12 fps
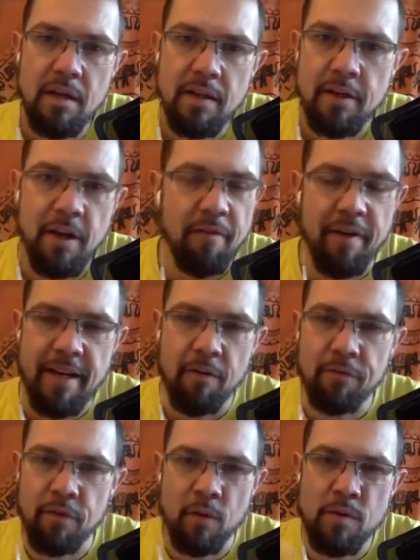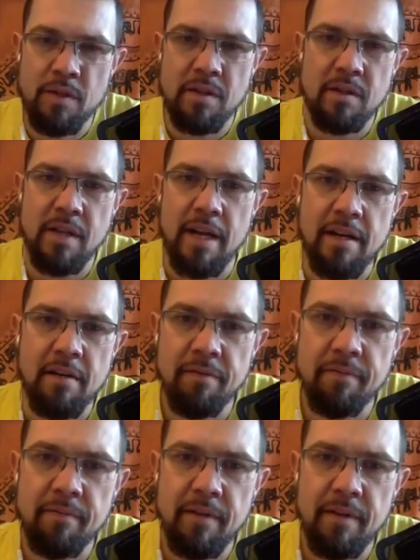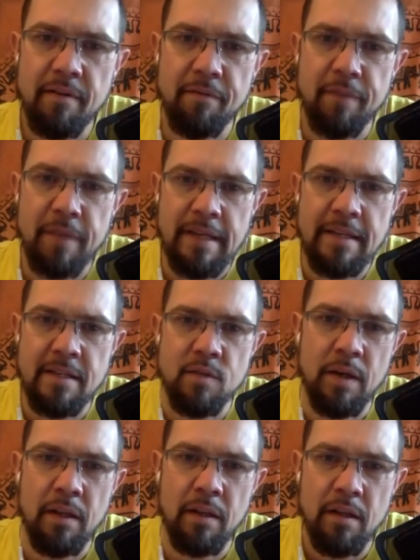did you have any of those kind of feelings as well